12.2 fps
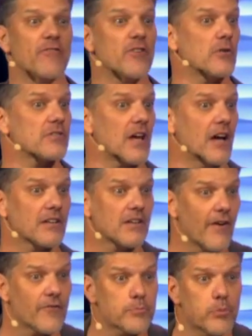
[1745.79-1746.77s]
feels
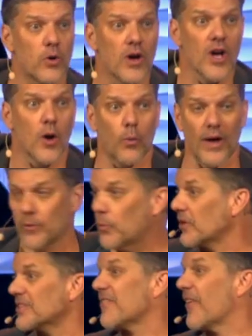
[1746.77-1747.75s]
uncomfortable, when
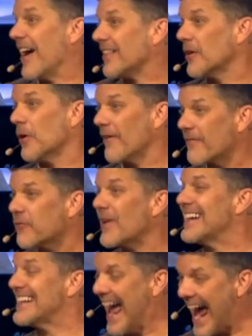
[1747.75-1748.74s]
we're a little
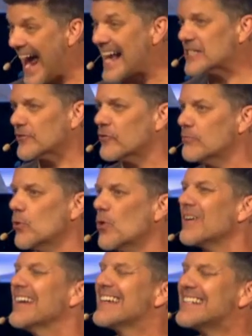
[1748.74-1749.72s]
afraid to ask for
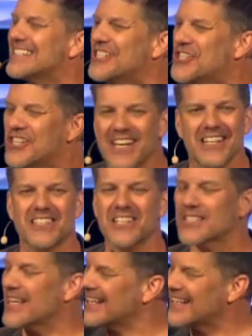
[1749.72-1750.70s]
more.
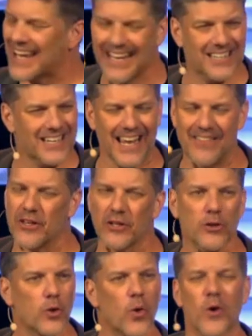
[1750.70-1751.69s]
Jesus and the
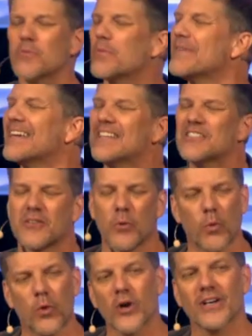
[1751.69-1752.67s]
Lord begins to
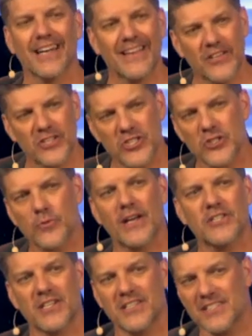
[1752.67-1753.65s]
work in the
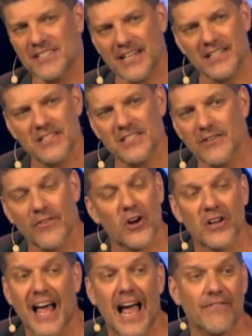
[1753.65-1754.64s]
stretching seasons of
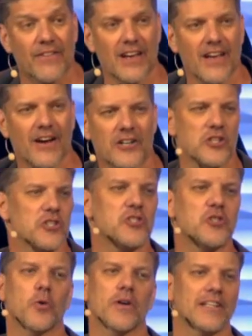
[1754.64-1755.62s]
our life. There's a
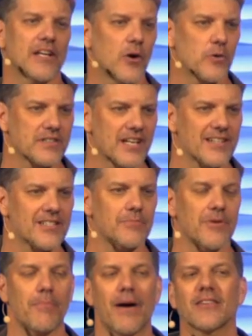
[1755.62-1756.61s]
story in the Old
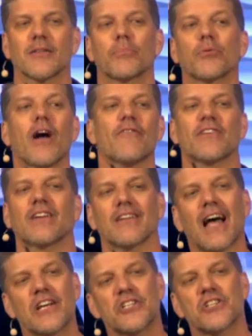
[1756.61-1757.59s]
Testament about the prophet
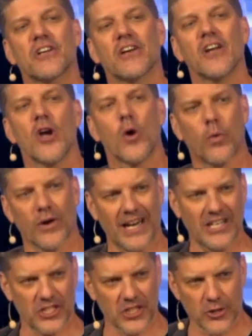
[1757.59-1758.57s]
Elisha where
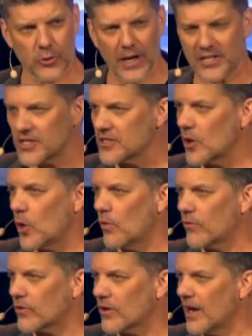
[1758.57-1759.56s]
he stretches
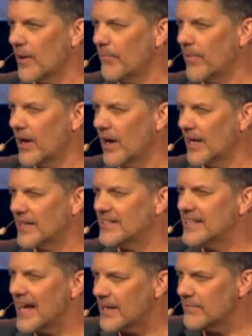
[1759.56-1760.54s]
over a
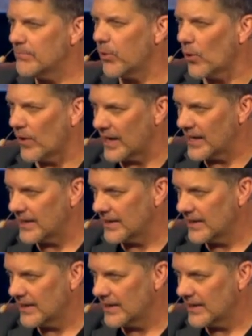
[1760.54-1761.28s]
dead boy